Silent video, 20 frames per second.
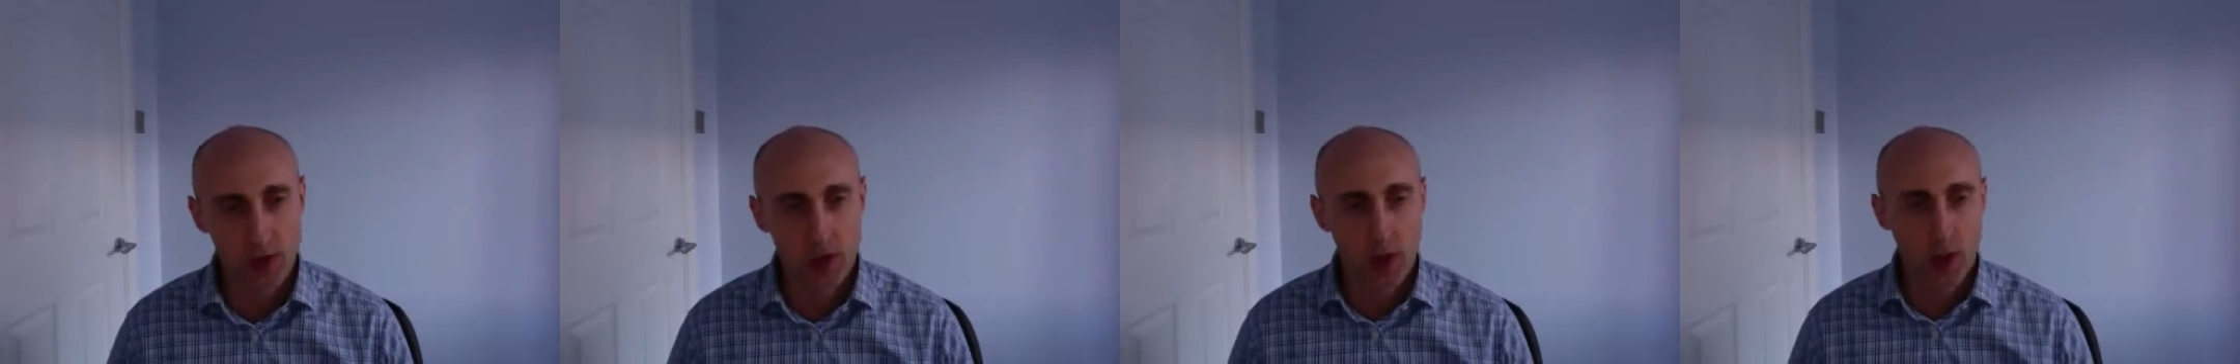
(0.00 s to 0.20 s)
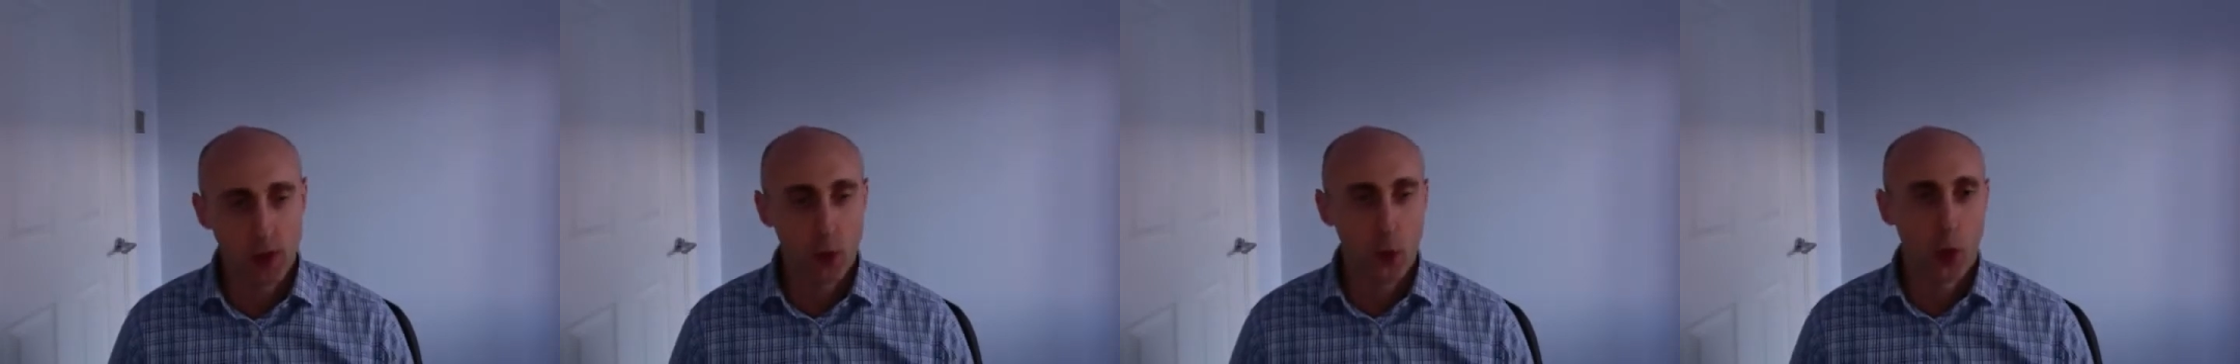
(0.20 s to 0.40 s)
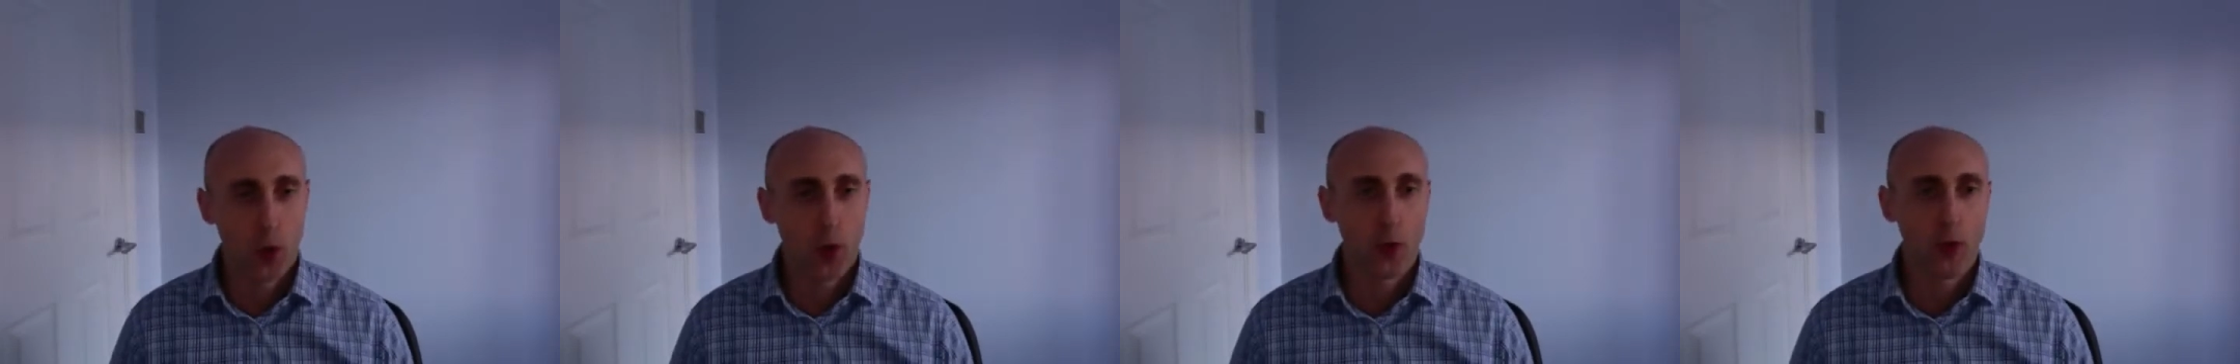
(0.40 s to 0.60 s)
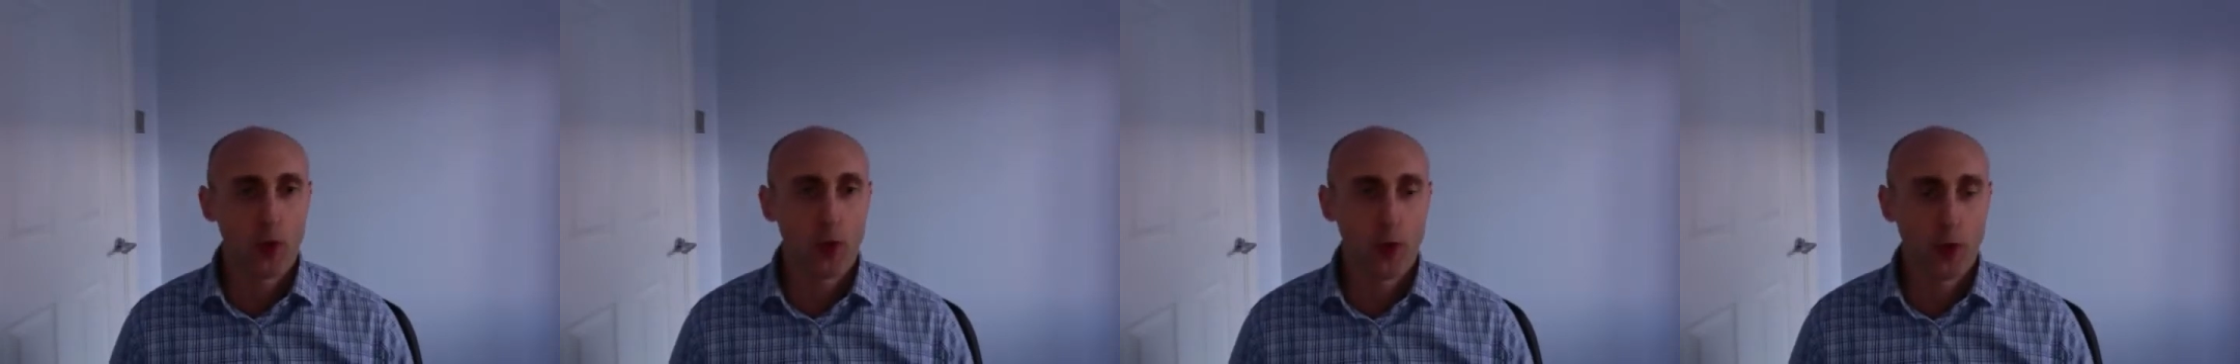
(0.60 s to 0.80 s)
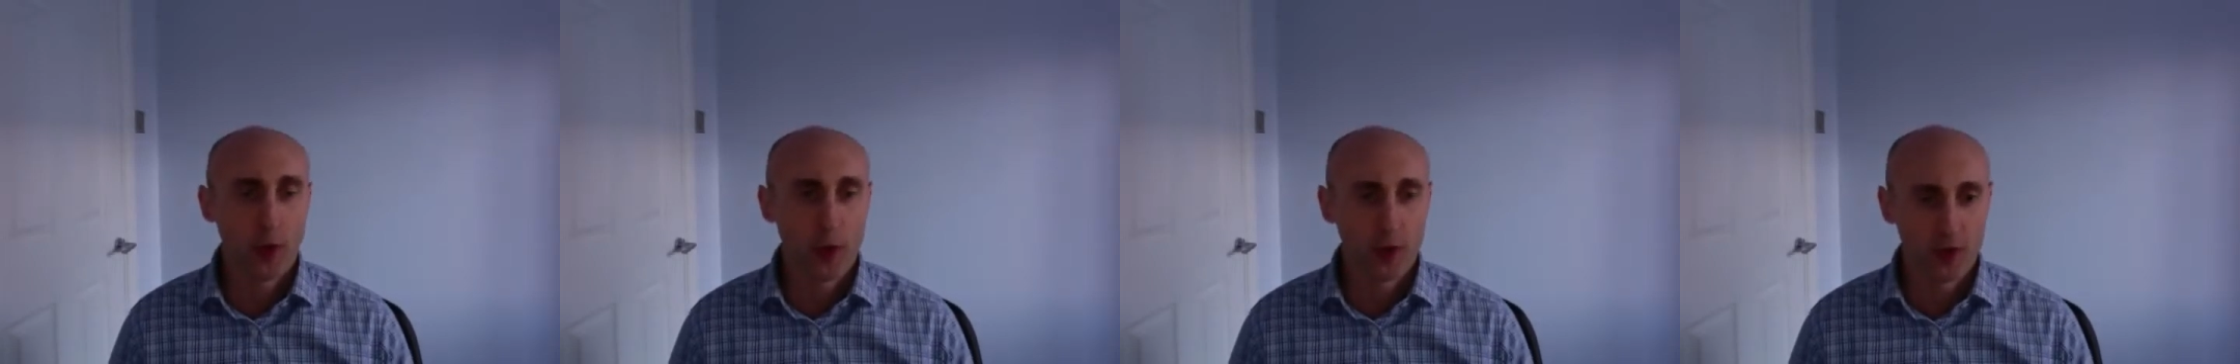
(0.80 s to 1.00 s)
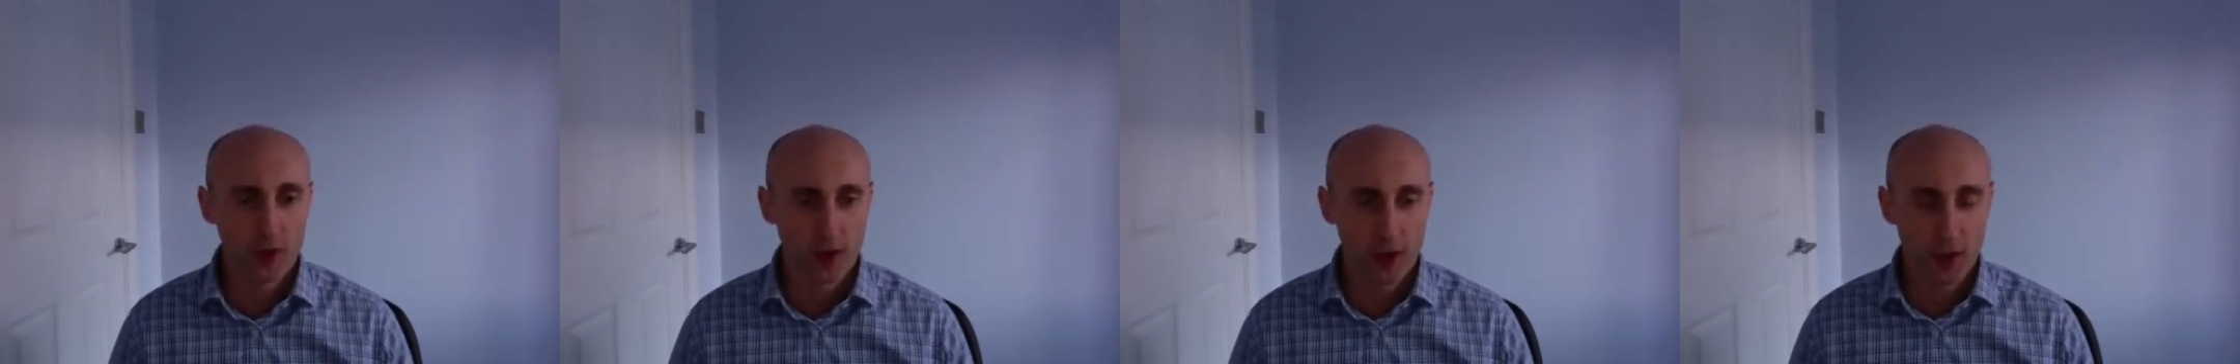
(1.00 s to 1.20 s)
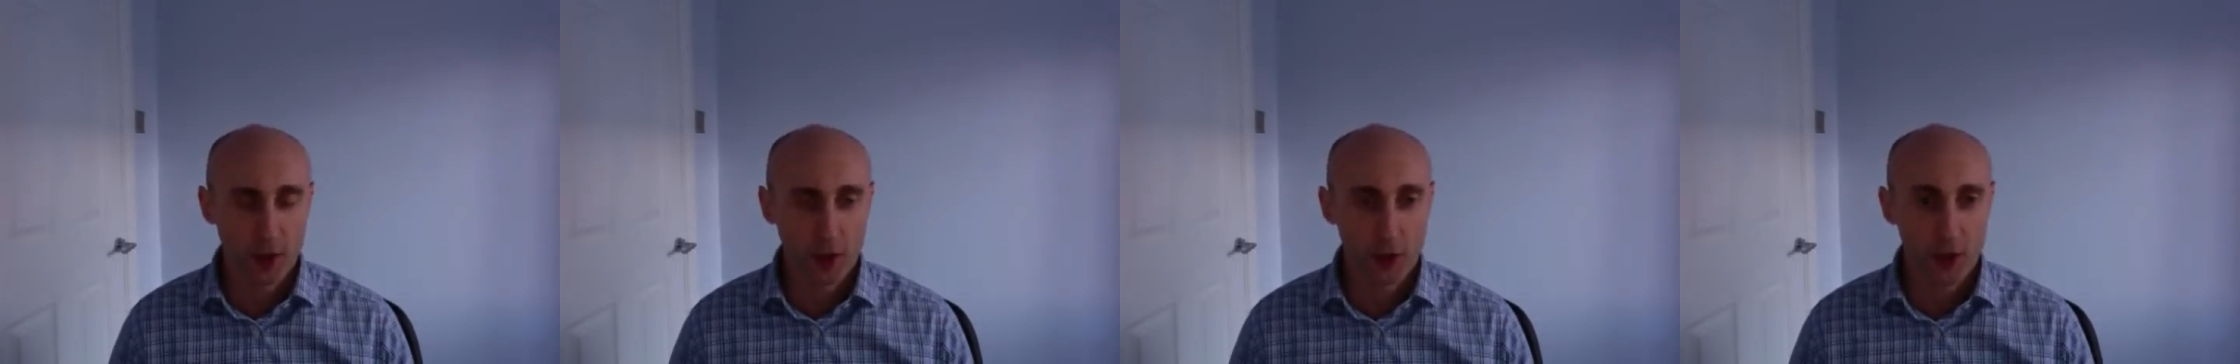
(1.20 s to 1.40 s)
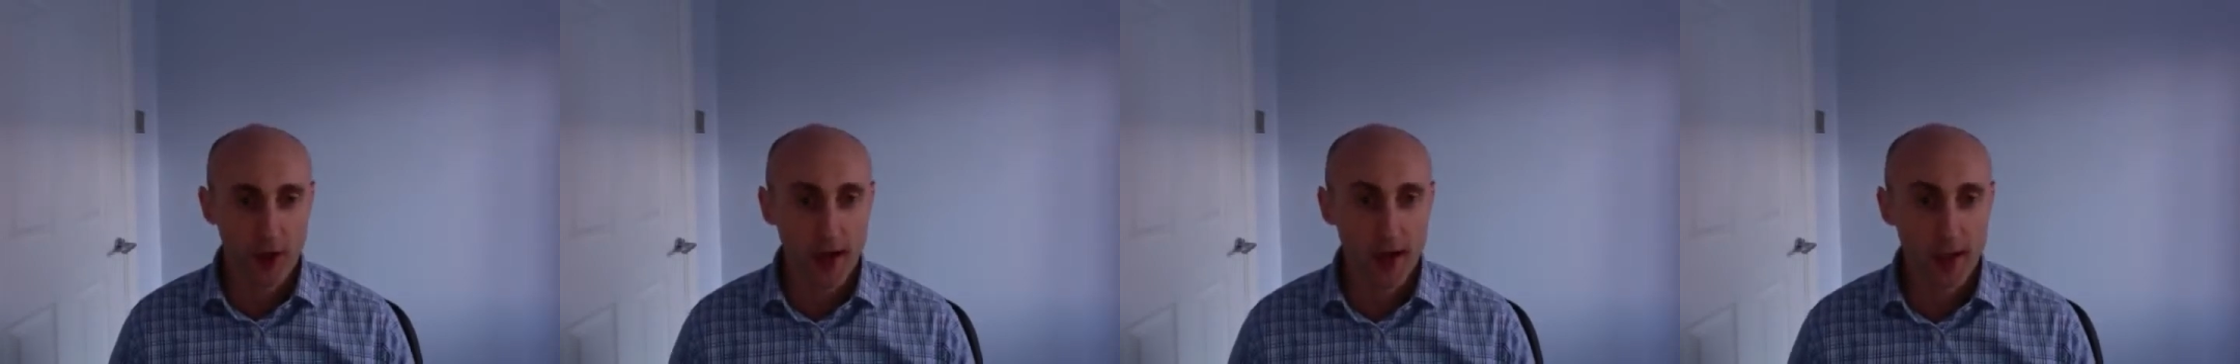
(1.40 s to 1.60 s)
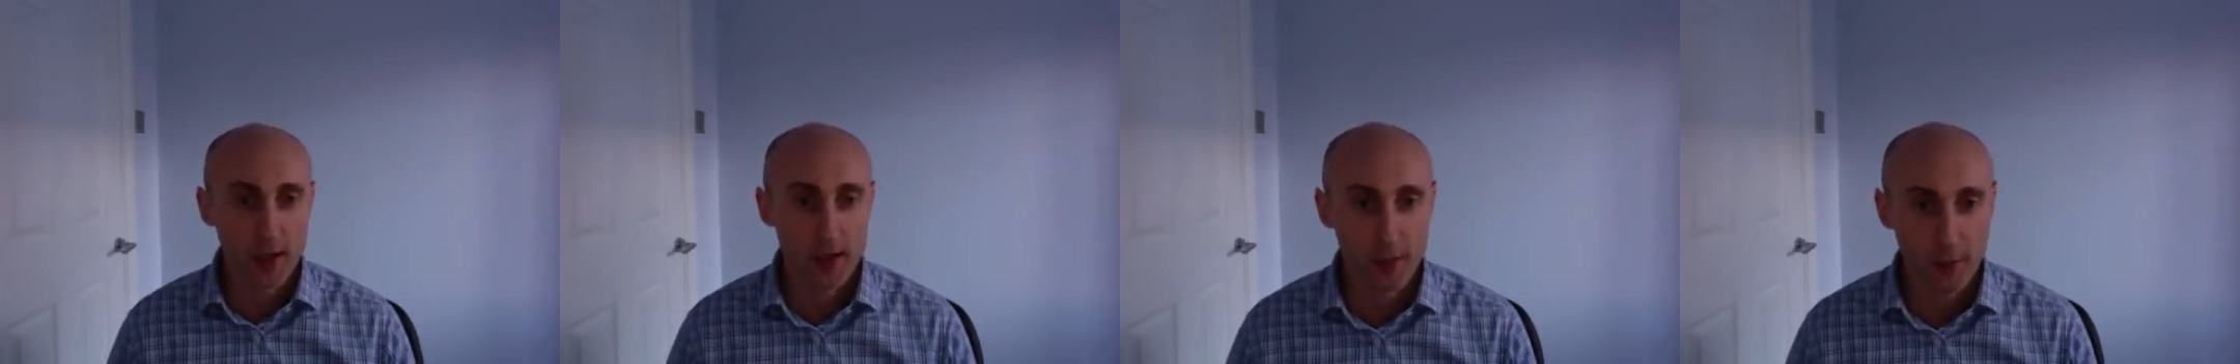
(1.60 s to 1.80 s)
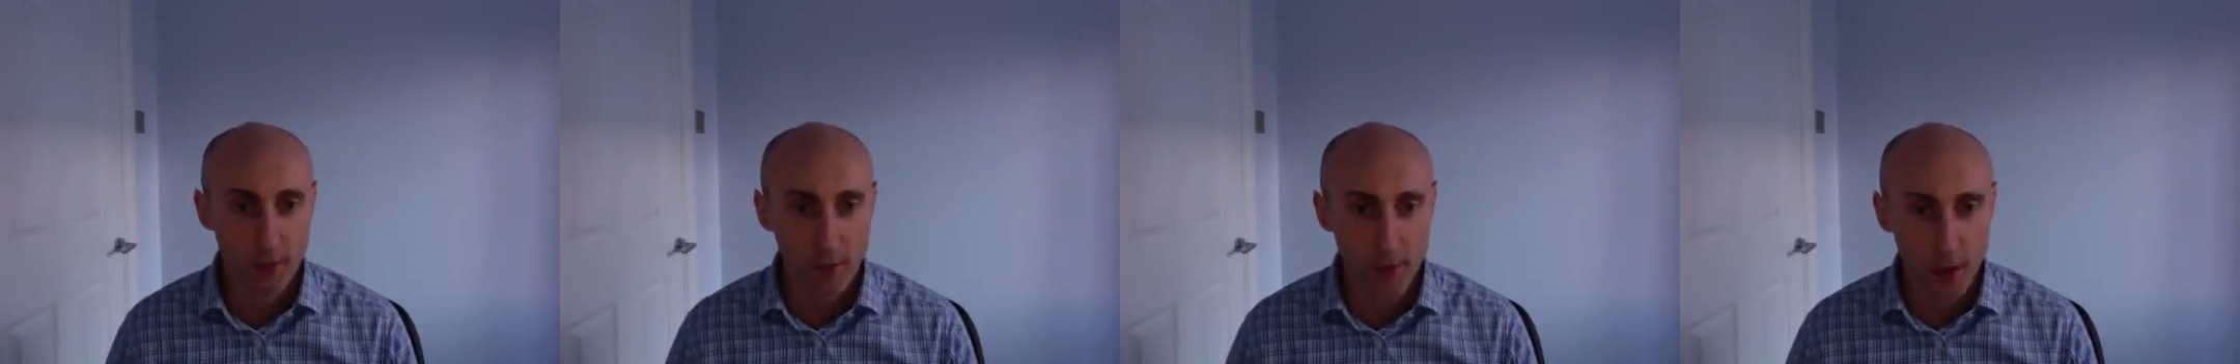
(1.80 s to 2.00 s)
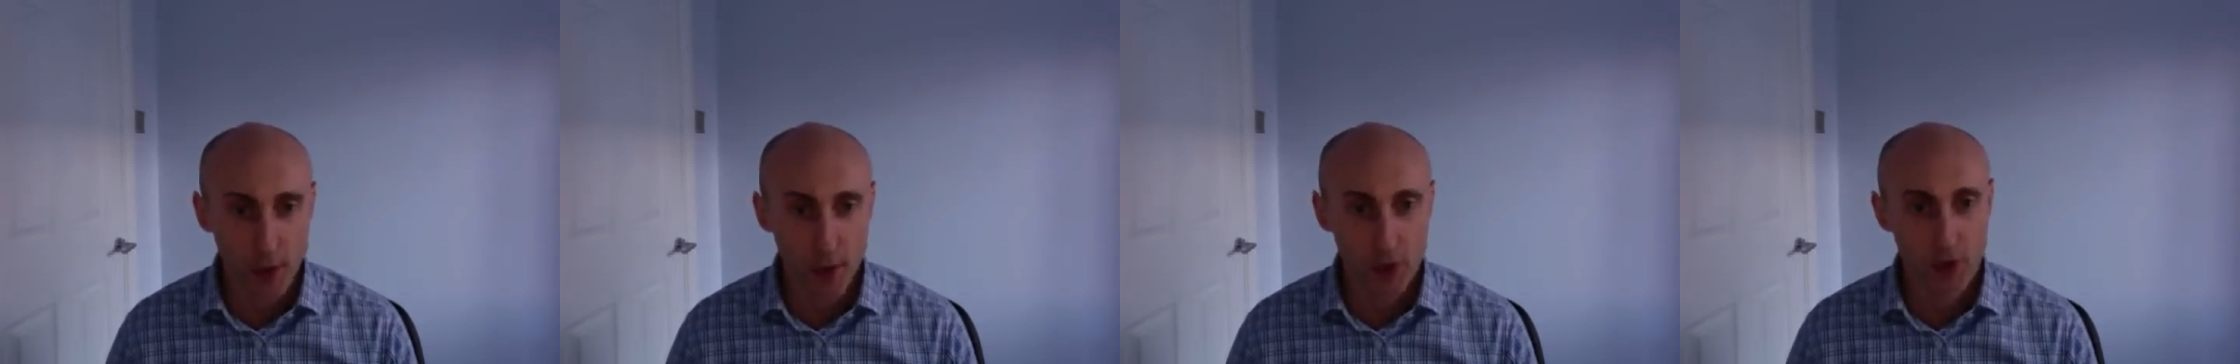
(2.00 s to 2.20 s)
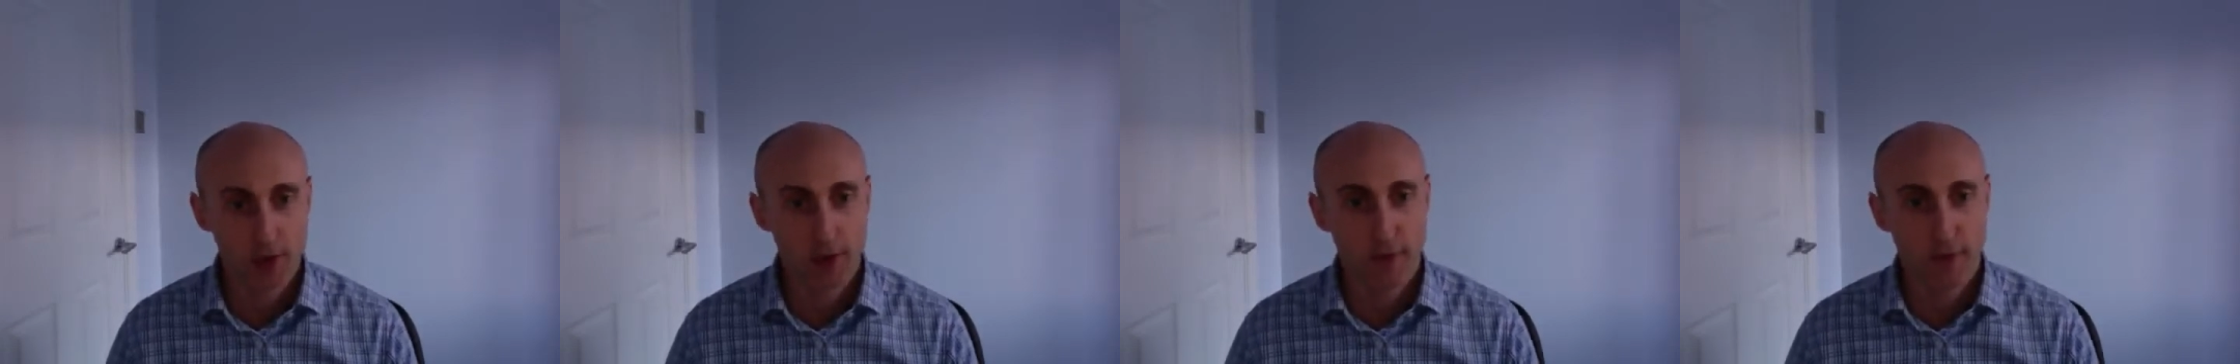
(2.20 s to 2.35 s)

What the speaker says: one that creates the most